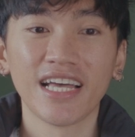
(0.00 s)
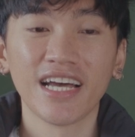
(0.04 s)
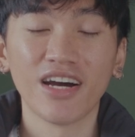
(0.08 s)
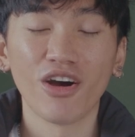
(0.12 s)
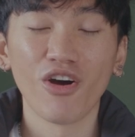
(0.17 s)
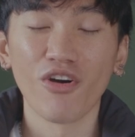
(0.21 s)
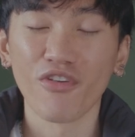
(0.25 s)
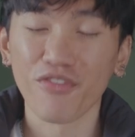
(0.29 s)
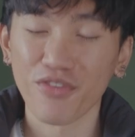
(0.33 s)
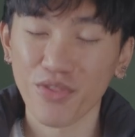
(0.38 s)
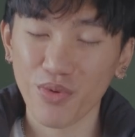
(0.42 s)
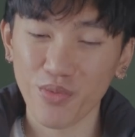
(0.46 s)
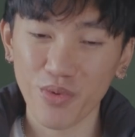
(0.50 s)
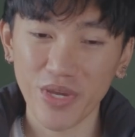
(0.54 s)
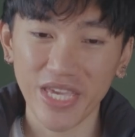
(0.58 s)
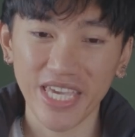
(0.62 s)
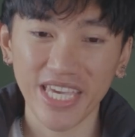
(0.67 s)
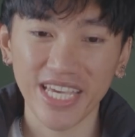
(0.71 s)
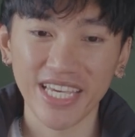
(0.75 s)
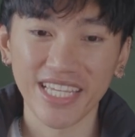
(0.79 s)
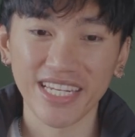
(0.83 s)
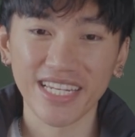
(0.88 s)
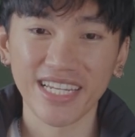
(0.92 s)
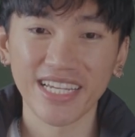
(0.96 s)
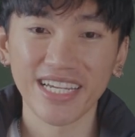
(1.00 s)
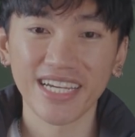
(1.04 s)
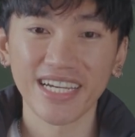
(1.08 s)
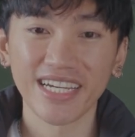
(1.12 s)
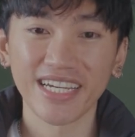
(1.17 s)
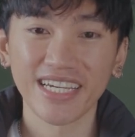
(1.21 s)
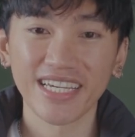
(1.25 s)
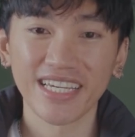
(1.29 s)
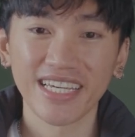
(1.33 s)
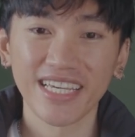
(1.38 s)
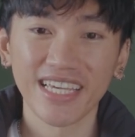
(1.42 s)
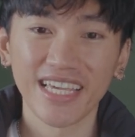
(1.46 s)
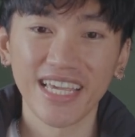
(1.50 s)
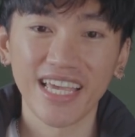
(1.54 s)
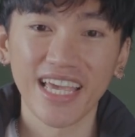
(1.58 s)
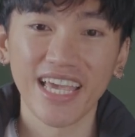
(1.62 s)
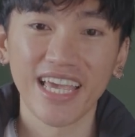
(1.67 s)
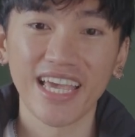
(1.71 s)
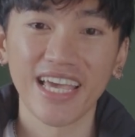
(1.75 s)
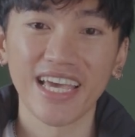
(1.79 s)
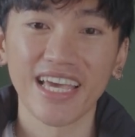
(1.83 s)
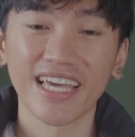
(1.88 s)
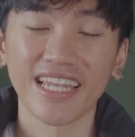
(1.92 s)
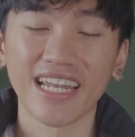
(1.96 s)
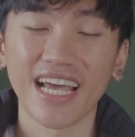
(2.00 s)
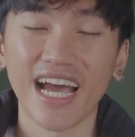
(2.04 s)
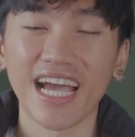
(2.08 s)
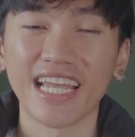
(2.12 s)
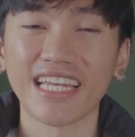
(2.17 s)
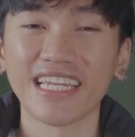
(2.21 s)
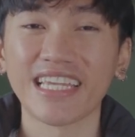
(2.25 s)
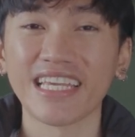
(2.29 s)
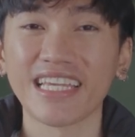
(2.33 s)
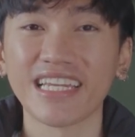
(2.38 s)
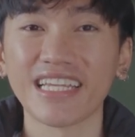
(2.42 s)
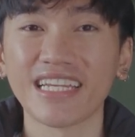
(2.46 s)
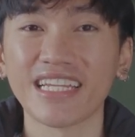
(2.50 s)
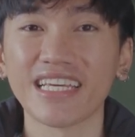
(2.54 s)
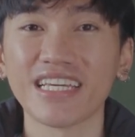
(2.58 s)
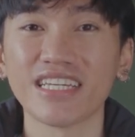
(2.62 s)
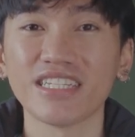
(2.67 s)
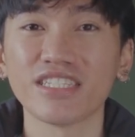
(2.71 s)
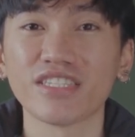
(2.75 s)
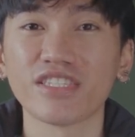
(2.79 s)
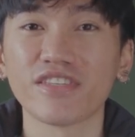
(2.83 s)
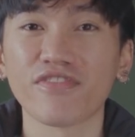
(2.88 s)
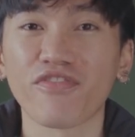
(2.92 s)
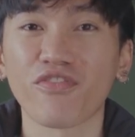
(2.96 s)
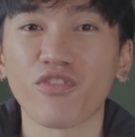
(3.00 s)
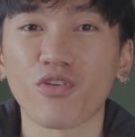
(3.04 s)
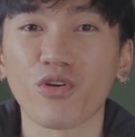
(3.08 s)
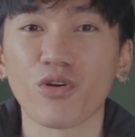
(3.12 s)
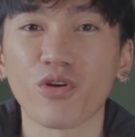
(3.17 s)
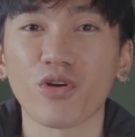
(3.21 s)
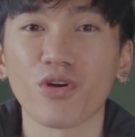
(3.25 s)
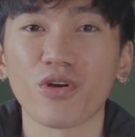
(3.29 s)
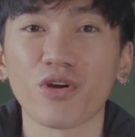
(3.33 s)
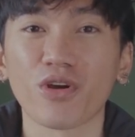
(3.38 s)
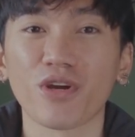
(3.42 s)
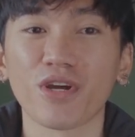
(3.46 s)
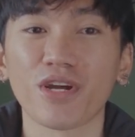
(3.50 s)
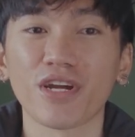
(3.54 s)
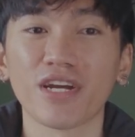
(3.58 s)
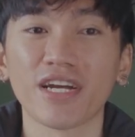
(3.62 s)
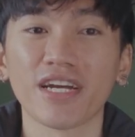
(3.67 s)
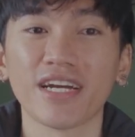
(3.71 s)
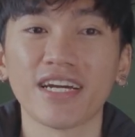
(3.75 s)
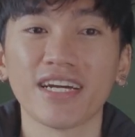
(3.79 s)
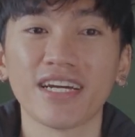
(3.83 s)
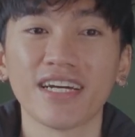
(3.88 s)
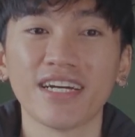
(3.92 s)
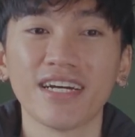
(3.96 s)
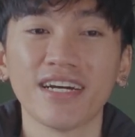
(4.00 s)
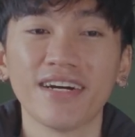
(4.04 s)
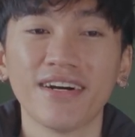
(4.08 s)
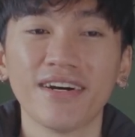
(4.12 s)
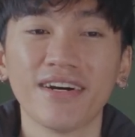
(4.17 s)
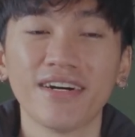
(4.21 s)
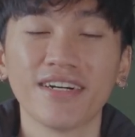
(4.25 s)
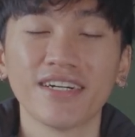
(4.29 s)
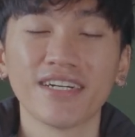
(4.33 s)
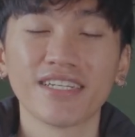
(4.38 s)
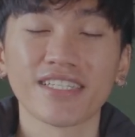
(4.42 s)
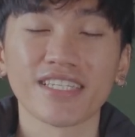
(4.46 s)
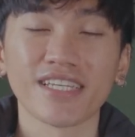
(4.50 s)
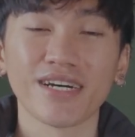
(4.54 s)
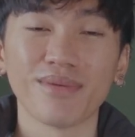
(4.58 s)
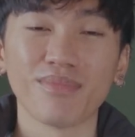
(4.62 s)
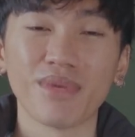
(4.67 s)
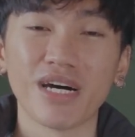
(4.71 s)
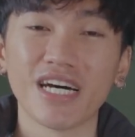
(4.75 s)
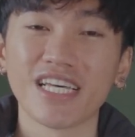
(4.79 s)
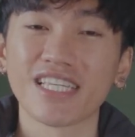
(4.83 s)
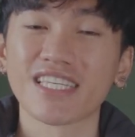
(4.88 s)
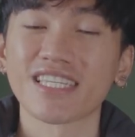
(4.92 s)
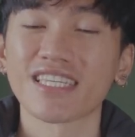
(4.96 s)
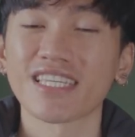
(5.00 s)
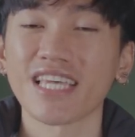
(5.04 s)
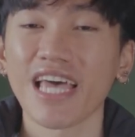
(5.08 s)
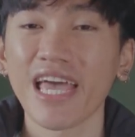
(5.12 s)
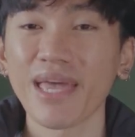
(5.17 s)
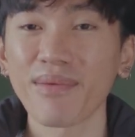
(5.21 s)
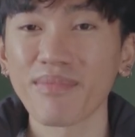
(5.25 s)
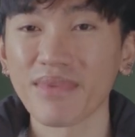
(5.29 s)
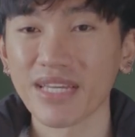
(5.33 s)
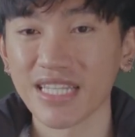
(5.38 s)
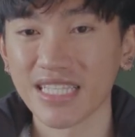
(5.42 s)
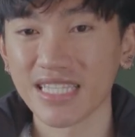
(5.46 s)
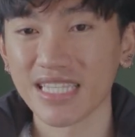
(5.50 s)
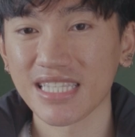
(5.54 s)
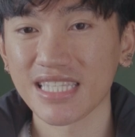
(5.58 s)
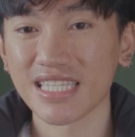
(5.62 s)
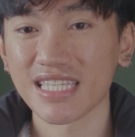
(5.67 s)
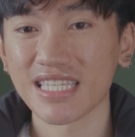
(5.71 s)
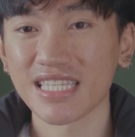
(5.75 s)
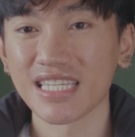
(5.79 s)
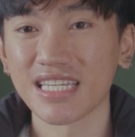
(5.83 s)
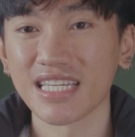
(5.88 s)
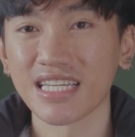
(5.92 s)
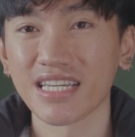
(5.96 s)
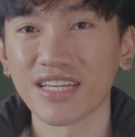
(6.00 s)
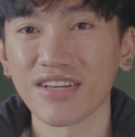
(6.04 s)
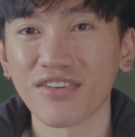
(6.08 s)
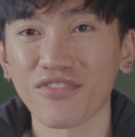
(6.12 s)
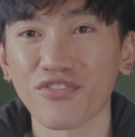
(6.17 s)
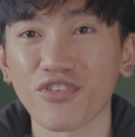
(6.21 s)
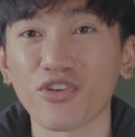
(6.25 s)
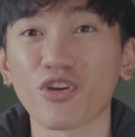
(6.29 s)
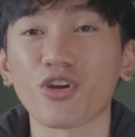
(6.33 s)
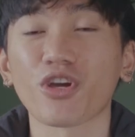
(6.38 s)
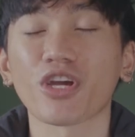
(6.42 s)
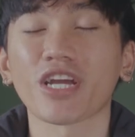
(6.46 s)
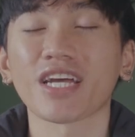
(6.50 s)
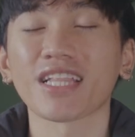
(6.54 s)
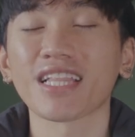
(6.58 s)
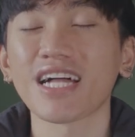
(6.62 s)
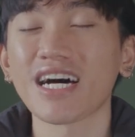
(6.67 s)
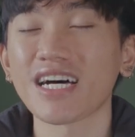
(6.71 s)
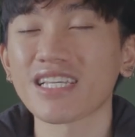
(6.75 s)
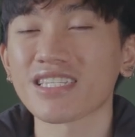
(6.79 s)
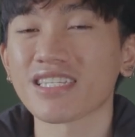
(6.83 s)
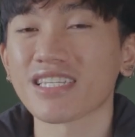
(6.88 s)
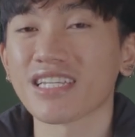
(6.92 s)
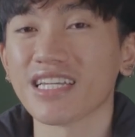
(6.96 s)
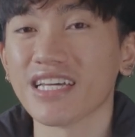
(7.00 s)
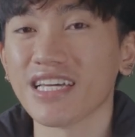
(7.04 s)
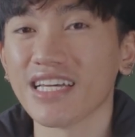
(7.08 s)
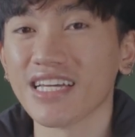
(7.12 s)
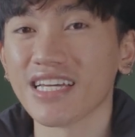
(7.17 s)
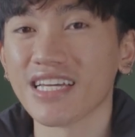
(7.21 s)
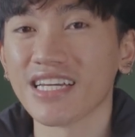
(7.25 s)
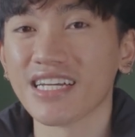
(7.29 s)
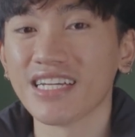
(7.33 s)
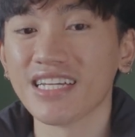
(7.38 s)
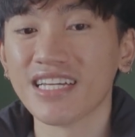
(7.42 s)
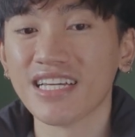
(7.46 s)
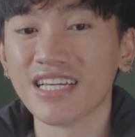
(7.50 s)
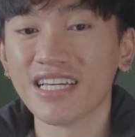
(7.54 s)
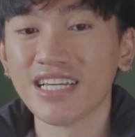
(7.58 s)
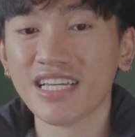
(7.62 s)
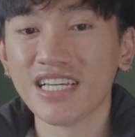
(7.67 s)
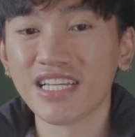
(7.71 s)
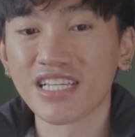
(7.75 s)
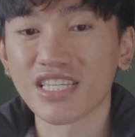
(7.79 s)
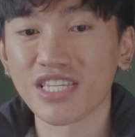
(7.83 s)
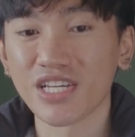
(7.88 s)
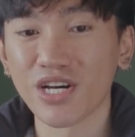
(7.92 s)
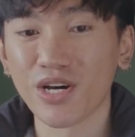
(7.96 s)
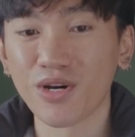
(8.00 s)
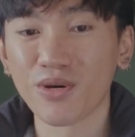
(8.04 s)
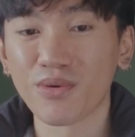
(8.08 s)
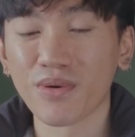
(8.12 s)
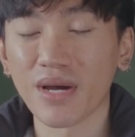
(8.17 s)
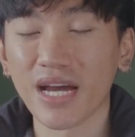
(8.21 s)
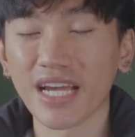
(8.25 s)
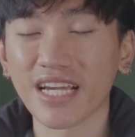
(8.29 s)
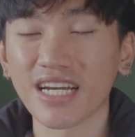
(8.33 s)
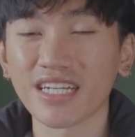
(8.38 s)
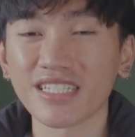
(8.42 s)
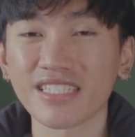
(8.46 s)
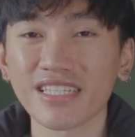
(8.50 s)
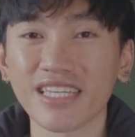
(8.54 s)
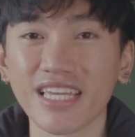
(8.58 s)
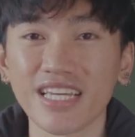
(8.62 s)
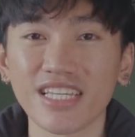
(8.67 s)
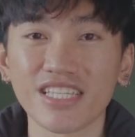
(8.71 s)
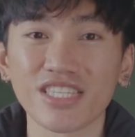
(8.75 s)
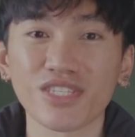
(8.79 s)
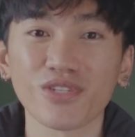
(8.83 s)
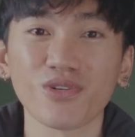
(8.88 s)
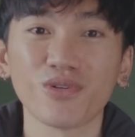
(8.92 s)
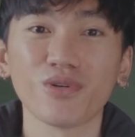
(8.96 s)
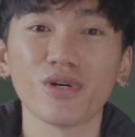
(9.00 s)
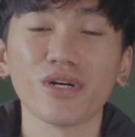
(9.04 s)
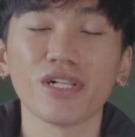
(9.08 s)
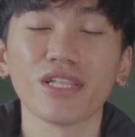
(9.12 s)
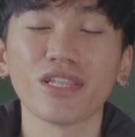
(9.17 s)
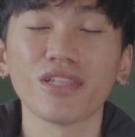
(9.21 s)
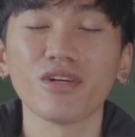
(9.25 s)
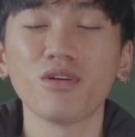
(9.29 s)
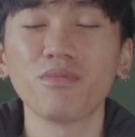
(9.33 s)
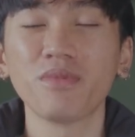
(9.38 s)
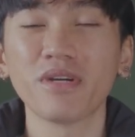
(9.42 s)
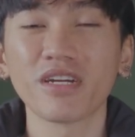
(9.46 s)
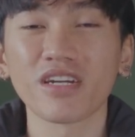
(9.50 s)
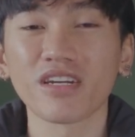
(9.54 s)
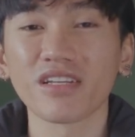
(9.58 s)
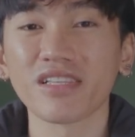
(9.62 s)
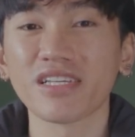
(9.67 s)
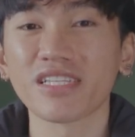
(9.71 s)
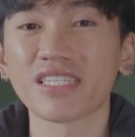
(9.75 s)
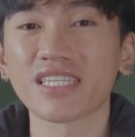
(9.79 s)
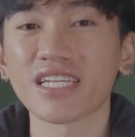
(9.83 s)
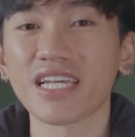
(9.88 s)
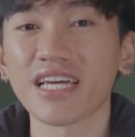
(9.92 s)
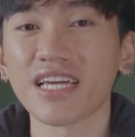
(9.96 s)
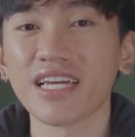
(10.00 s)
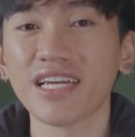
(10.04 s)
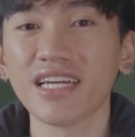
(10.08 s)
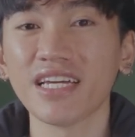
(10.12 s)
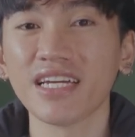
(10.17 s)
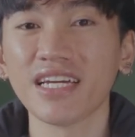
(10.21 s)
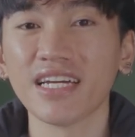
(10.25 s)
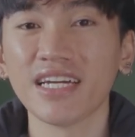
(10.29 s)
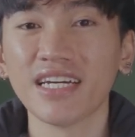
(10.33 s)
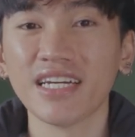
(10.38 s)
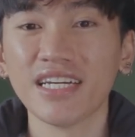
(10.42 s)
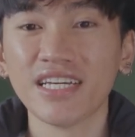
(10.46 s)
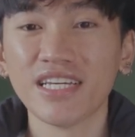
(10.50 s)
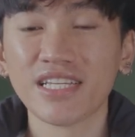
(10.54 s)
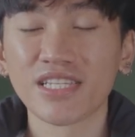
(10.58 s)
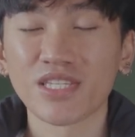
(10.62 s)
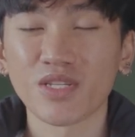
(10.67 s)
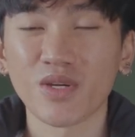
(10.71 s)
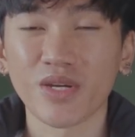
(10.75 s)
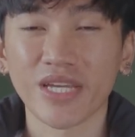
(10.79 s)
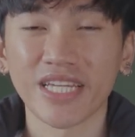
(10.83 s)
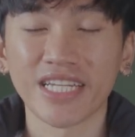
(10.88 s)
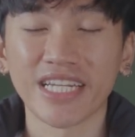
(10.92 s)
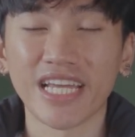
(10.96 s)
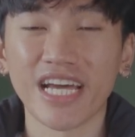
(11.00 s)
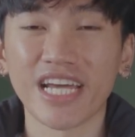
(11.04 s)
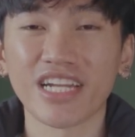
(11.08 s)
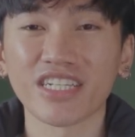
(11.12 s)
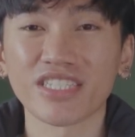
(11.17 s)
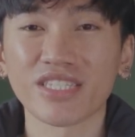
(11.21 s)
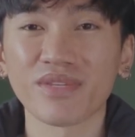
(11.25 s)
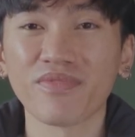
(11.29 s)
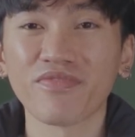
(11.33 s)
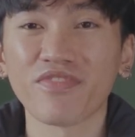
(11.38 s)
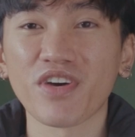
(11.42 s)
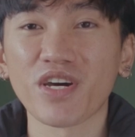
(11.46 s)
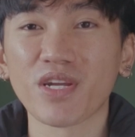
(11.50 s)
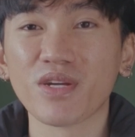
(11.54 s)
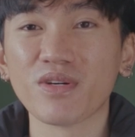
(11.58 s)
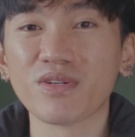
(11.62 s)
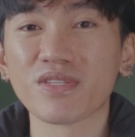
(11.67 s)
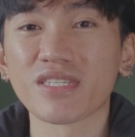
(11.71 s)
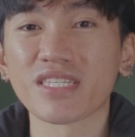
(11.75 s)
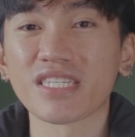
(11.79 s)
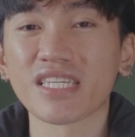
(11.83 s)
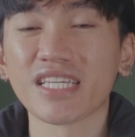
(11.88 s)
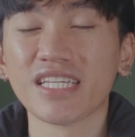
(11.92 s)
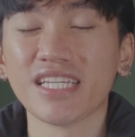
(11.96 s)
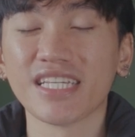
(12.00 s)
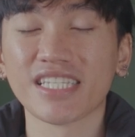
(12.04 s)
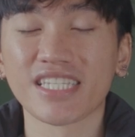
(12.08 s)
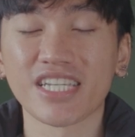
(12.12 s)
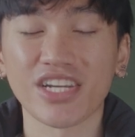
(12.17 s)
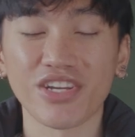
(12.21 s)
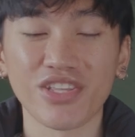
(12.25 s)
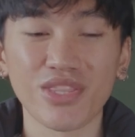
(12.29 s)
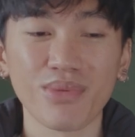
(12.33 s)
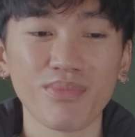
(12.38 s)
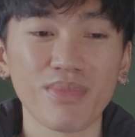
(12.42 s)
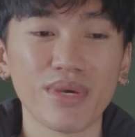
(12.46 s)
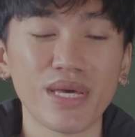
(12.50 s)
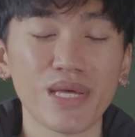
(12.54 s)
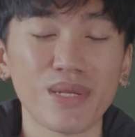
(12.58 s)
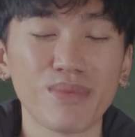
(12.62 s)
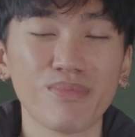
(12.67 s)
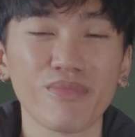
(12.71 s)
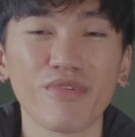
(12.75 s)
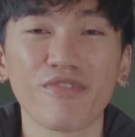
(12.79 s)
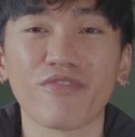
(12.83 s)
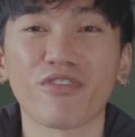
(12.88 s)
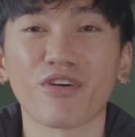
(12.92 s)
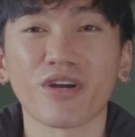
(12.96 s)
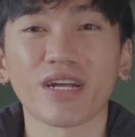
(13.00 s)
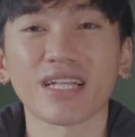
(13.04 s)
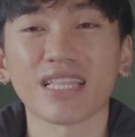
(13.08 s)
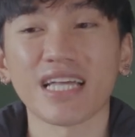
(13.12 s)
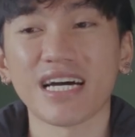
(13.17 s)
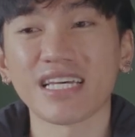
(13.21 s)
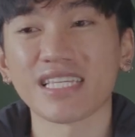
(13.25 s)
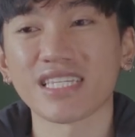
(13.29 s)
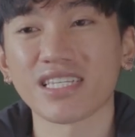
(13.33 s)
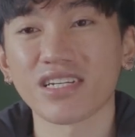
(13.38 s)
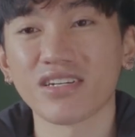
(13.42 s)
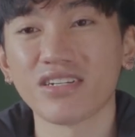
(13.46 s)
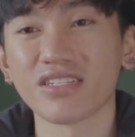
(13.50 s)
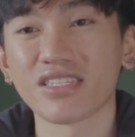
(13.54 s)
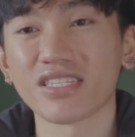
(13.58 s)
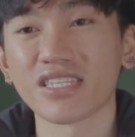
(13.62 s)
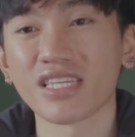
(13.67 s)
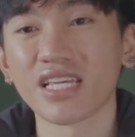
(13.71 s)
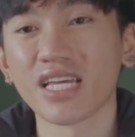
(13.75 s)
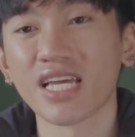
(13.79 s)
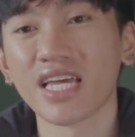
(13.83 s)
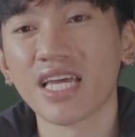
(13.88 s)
over the weekend, and I needed it for some assignments for class today. So I got to get to school a little bit early today so I can edit some photos, turn them in before class starts,